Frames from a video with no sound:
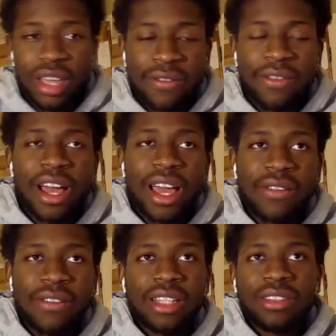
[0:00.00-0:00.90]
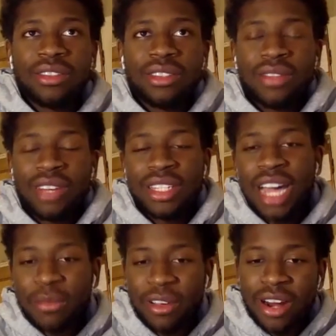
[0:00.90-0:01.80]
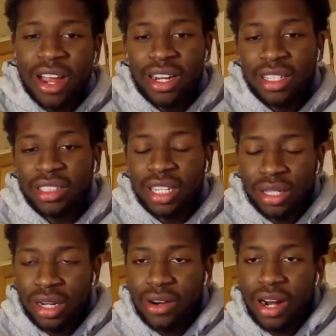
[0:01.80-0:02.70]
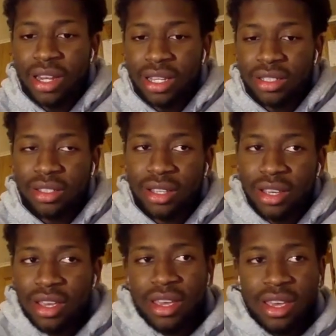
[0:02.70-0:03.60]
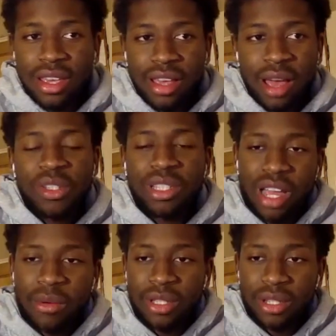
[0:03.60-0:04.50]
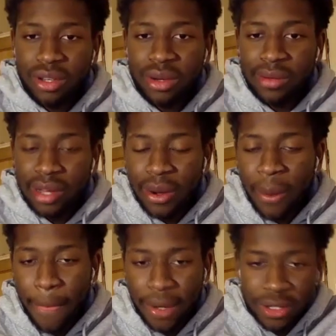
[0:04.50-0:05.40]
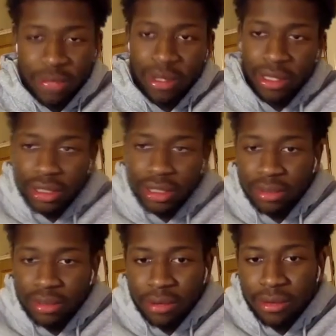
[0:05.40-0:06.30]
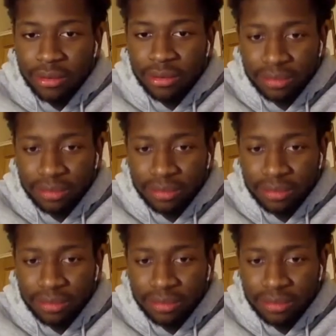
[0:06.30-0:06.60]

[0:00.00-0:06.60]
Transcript: if I if I if I time it right and I schedule it right, this I'm still able to do it without too much problem.